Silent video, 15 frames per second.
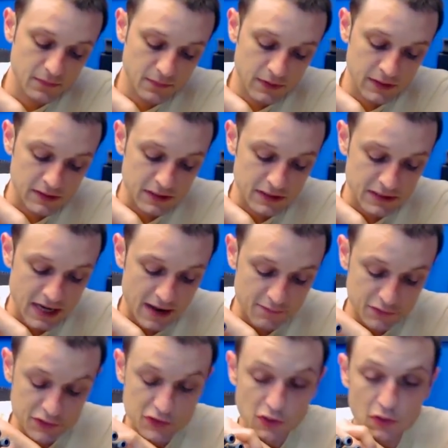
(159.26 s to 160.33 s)
it does have
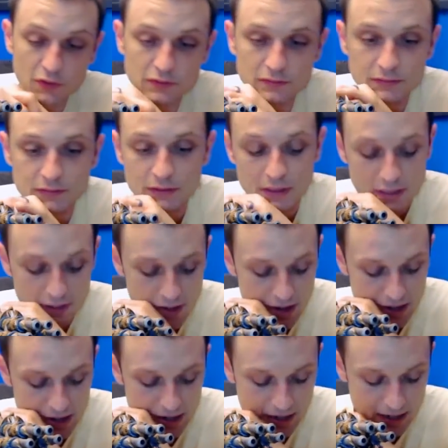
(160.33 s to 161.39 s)
assault,
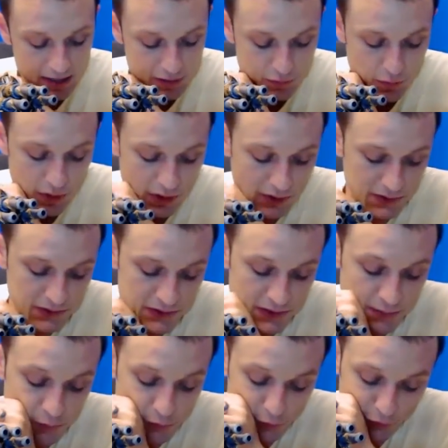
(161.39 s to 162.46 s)
uh, as well as
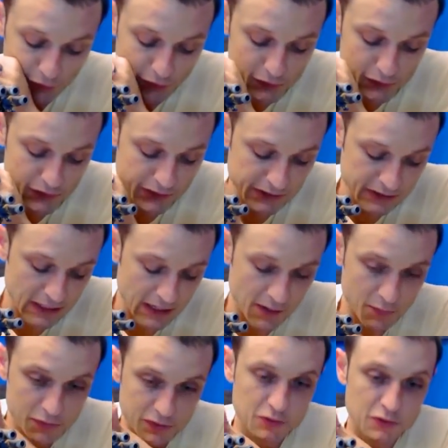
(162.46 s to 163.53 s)
a bulldoze, uh,
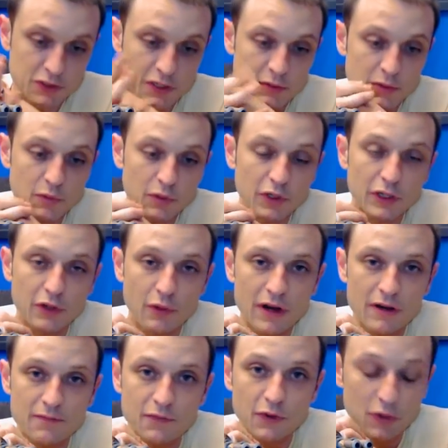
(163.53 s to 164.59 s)
which is going to be really
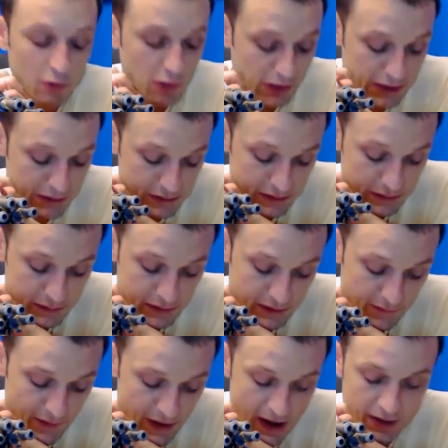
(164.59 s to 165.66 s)
great for clearing some
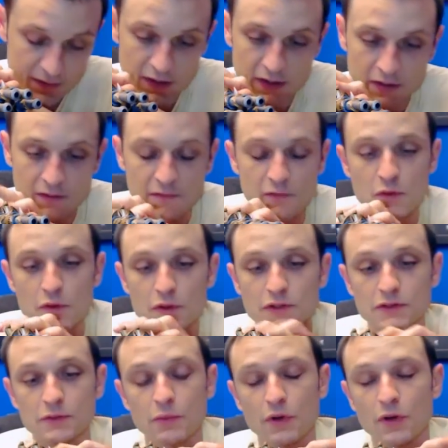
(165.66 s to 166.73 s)
stuff out of there. And of
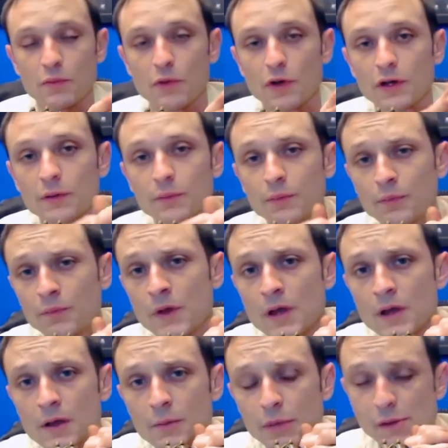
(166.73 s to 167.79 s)
course, you put them on a
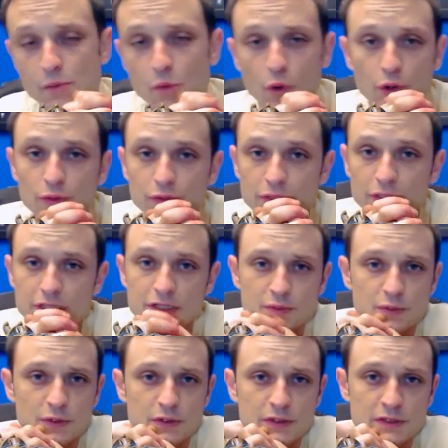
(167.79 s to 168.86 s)
P. Morghoul
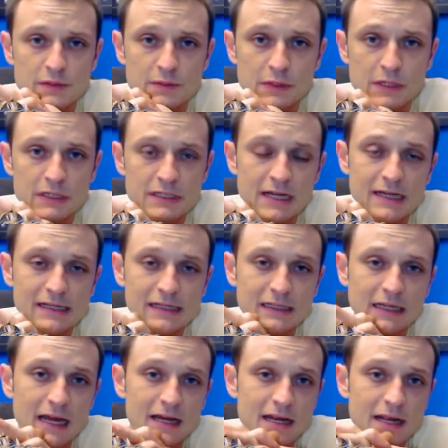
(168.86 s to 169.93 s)
list with some uh, Titan
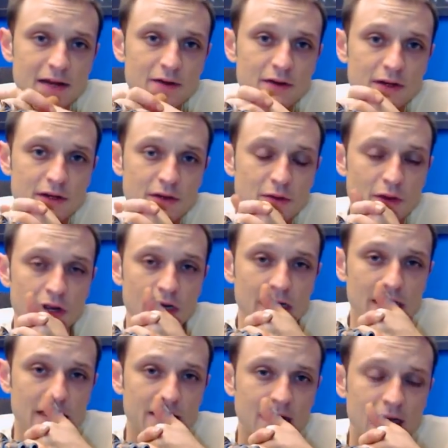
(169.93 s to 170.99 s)
Gladiator, and you are going
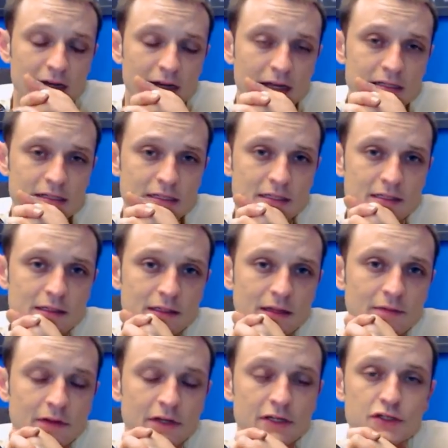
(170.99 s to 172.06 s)
to get that nice uh,
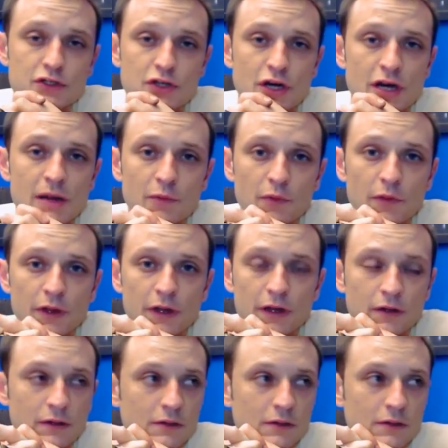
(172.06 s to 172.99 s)
11 inch trample there.